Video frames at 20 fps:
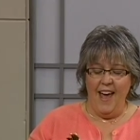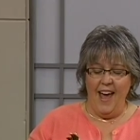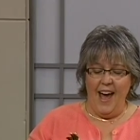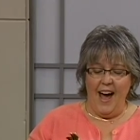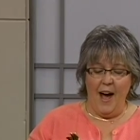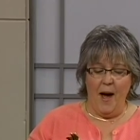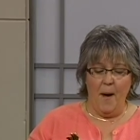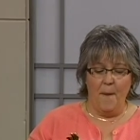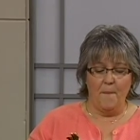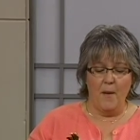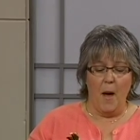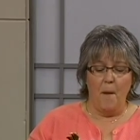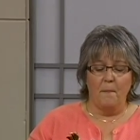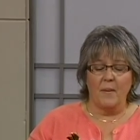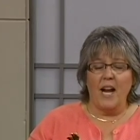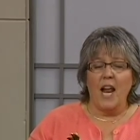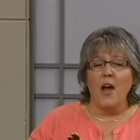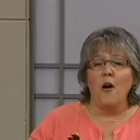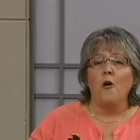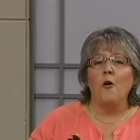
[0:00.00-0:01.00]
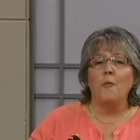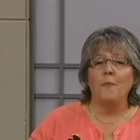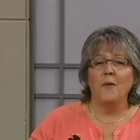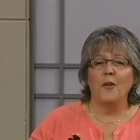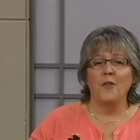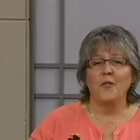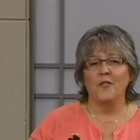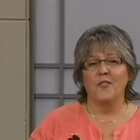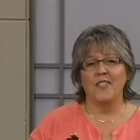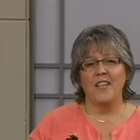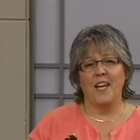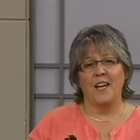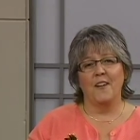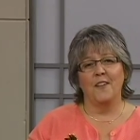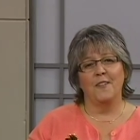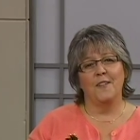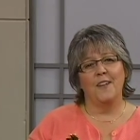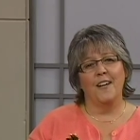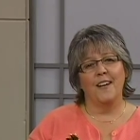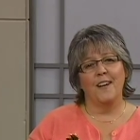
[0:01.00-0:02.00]
But I hope that you'll take a
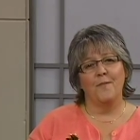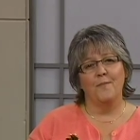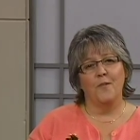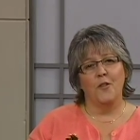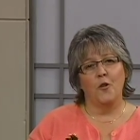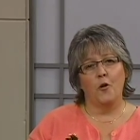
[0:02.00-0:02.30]
look,